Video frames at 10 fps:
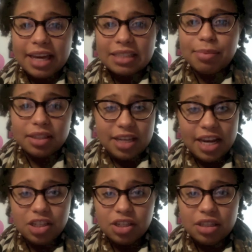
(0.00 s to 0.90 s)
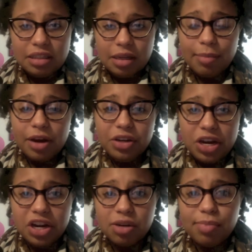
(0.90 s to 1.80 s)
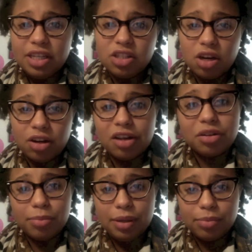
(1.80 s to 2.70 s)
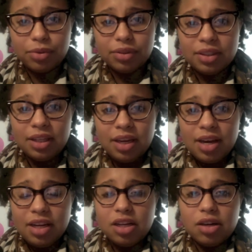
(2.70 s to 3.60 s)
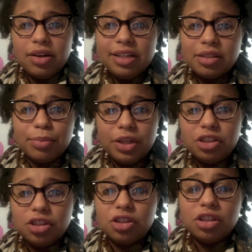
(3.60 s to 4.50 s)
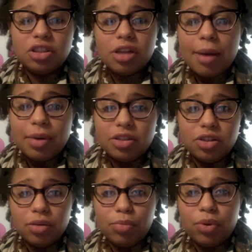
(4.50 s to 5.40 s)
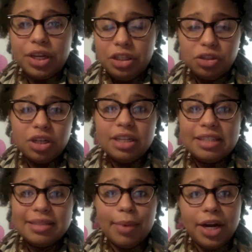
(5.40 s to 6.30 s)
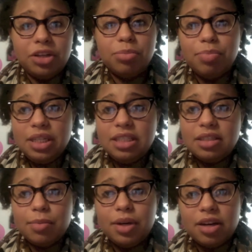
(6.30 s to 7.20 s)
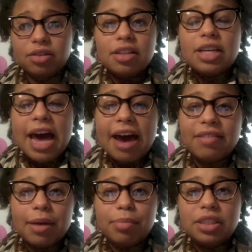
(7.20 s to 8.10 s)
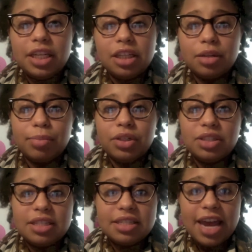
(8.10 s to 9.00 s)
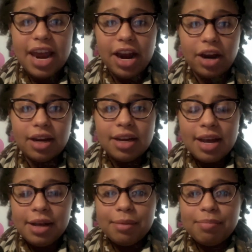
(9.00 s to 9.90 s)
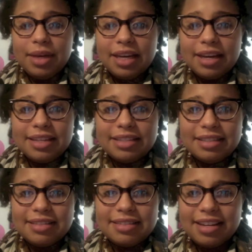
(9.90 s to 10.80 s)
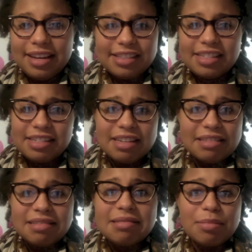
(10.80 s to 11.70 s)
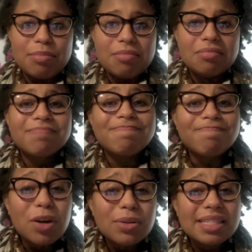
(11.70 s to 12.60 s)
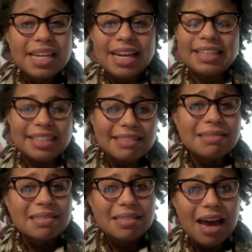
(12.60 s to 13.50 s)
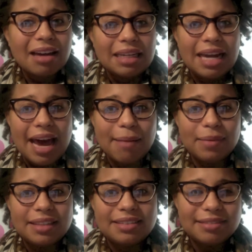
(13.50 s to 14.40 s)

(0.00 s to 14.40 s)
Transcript: expectations about your hair based on other people. Inspiration should stop at a certain point. You shouldn't aspire to be someone else, to have that particular person's hair, because it's most likely it's not going to happen.